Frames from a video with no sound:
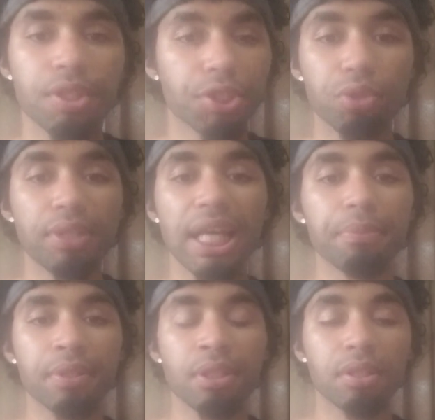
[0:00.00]
you
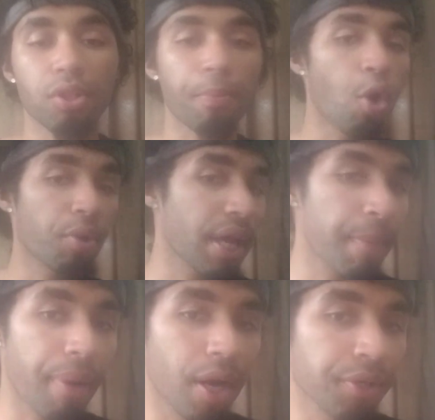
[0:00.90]
name it, the Mogul
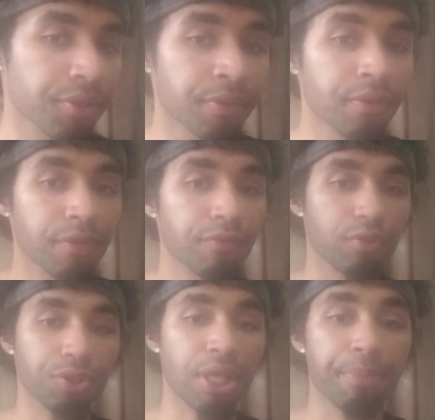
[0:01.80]
Empire,
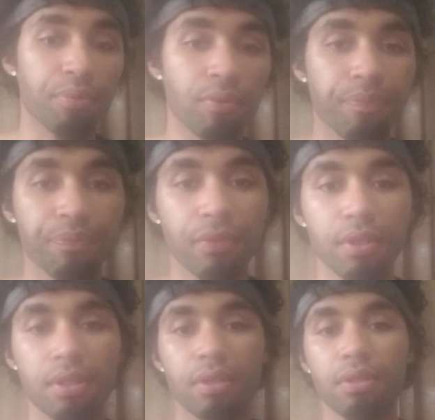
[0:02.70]
for example.
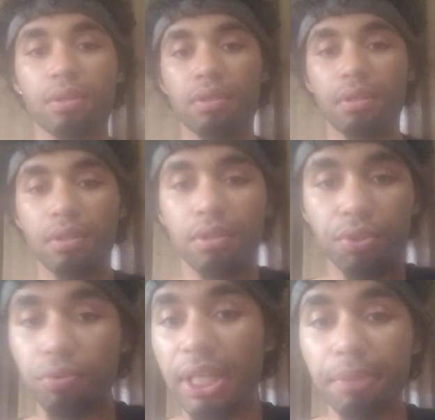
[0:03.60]

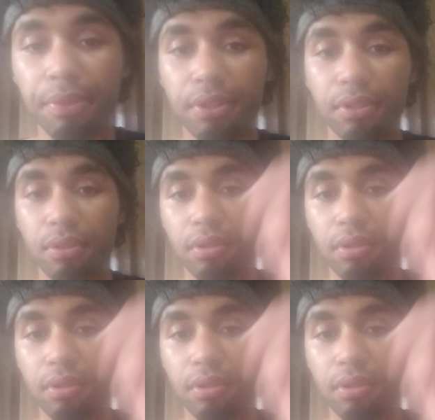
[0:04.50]
You name it.